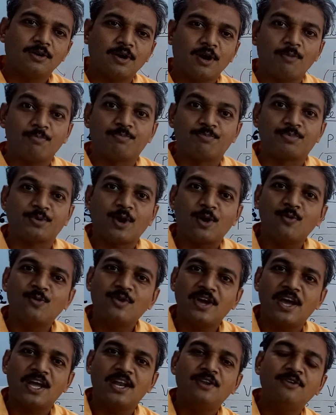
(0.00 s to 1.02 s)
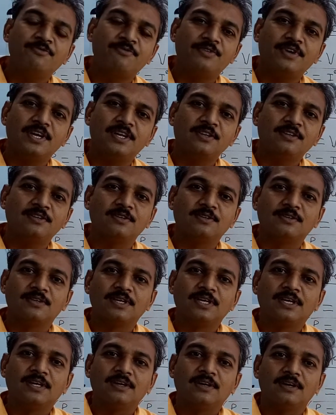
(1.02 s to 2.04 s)
a proud NEFian,
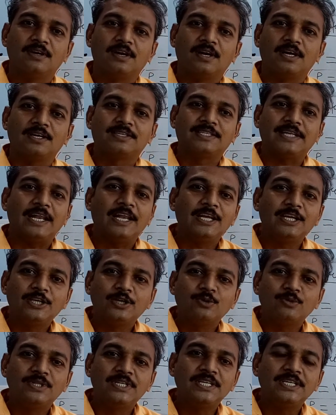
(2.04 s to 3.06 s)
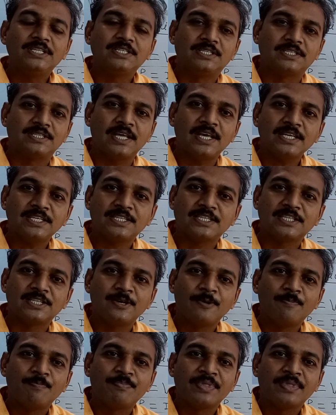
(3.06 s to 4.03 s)
telling you these things,